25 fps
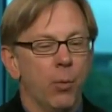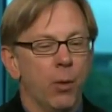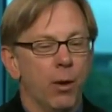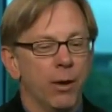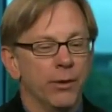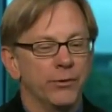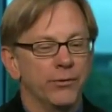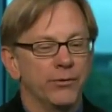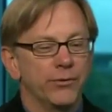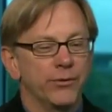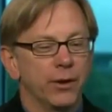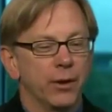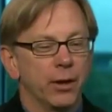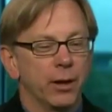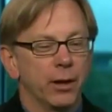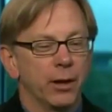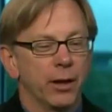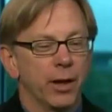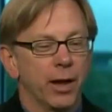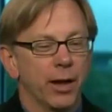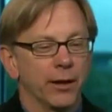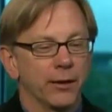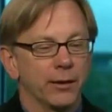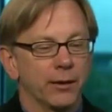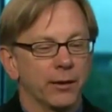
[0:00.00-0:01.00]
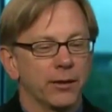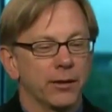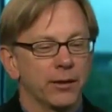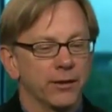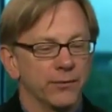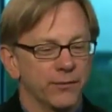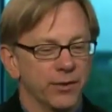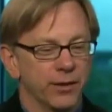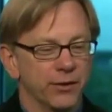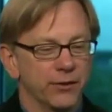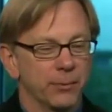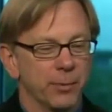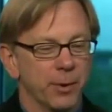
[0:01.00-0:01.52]
Once I
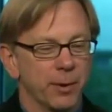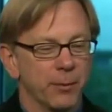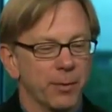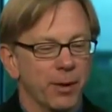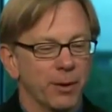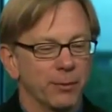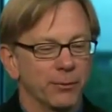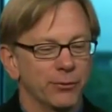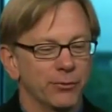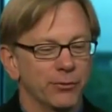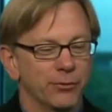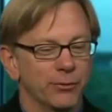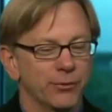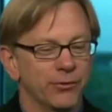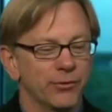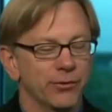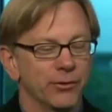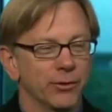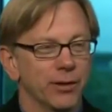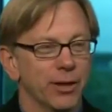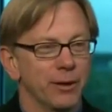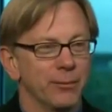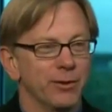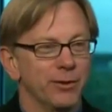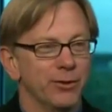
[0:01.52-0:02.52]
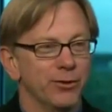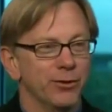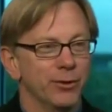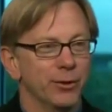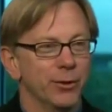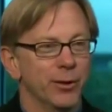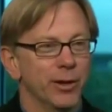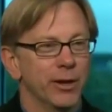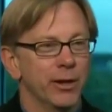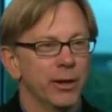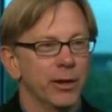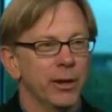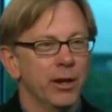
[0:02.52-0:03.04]
convinced my publishers to let me
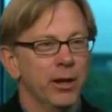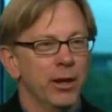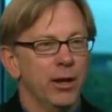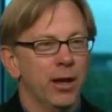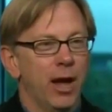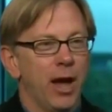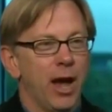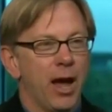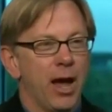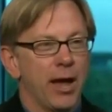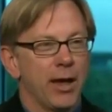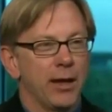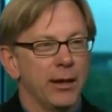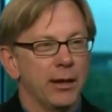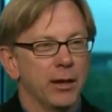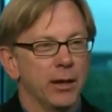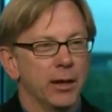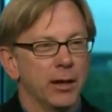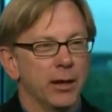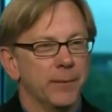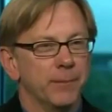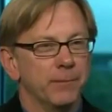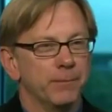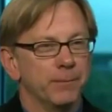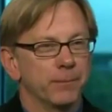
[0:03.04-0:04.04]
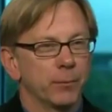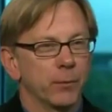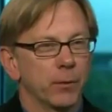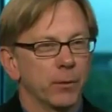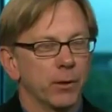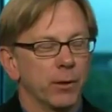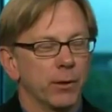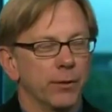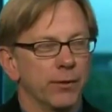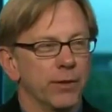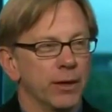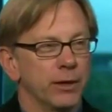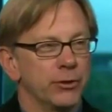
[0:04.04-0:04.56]
do it, I
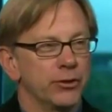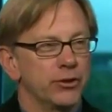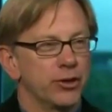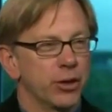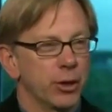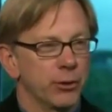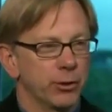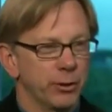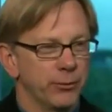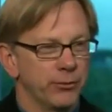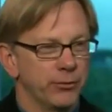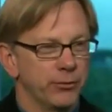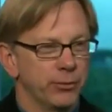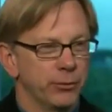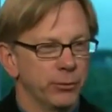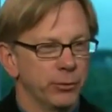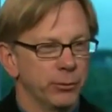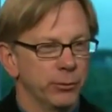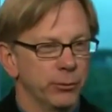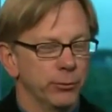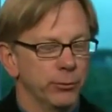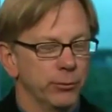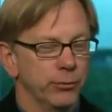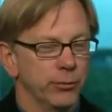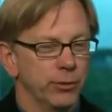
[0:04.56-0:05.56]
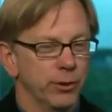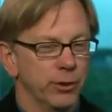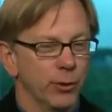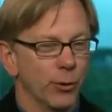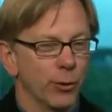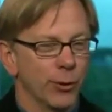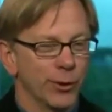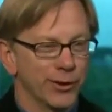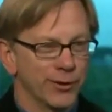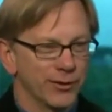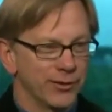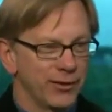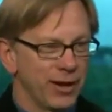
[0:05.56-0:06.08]
then showed up to the
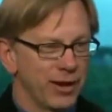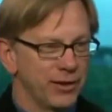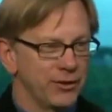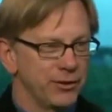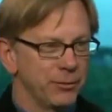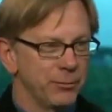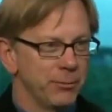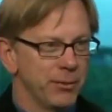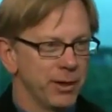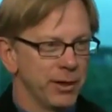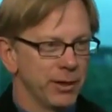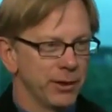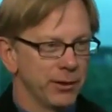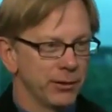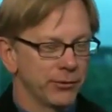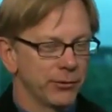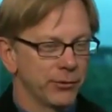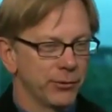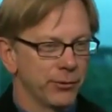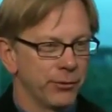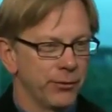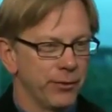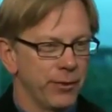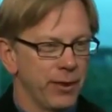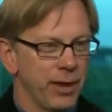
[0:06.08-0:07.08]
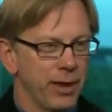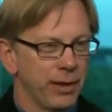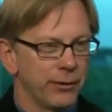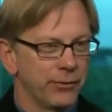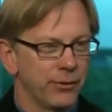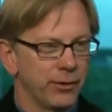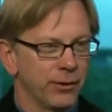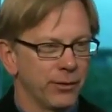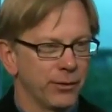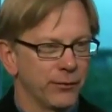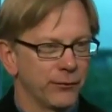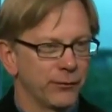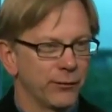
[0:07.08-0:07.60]
orientation meetings that
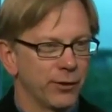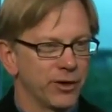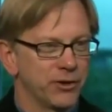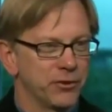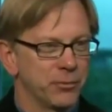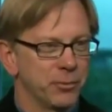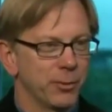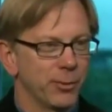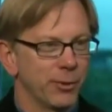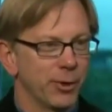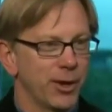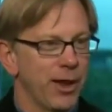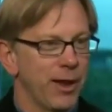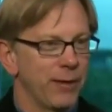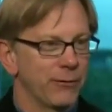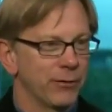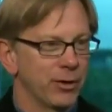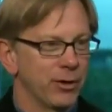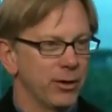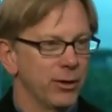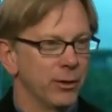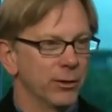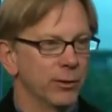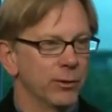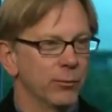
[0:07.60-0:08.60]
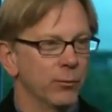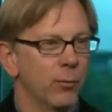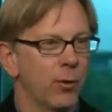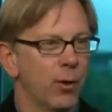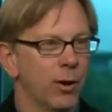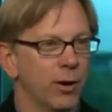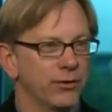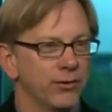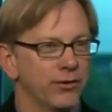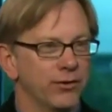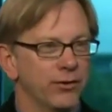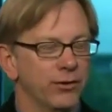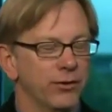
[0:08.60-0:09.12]
the freshmen were having here in
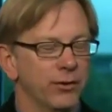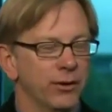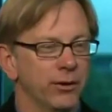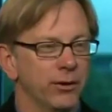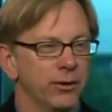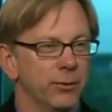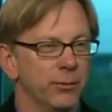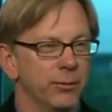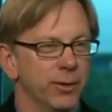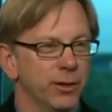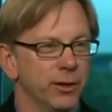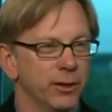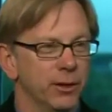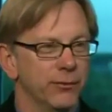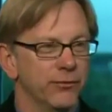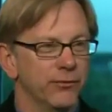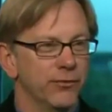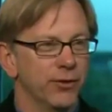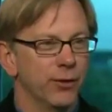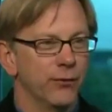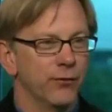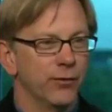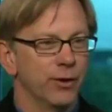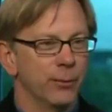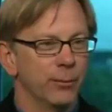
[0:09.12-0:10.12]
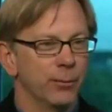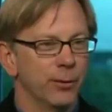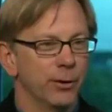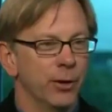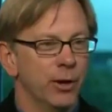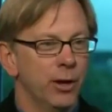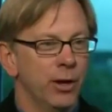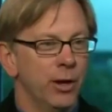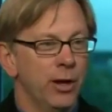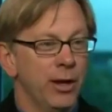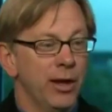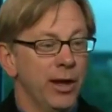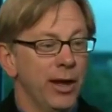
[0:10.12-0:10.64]
Washington in the middle of November,
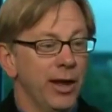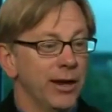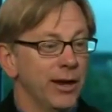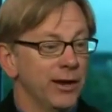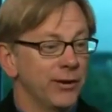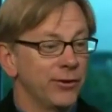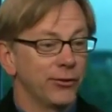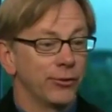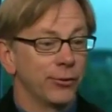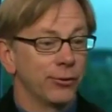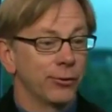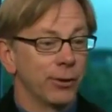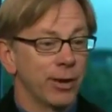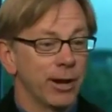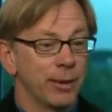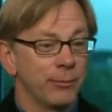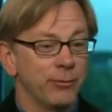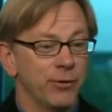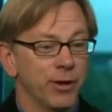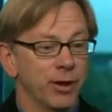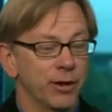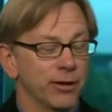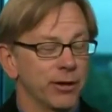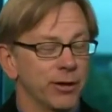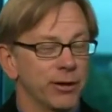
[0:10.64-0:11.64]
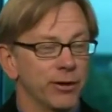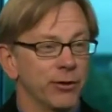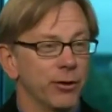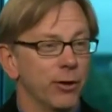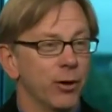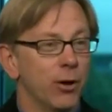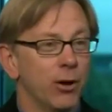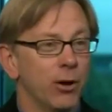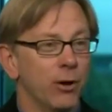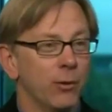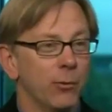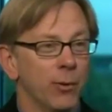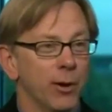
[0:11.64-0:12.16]
and I just grabbed Duncan in the
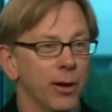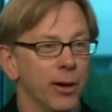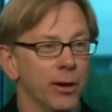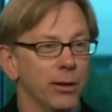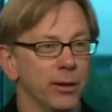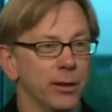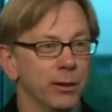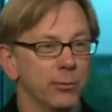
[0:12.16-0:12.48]
hallway.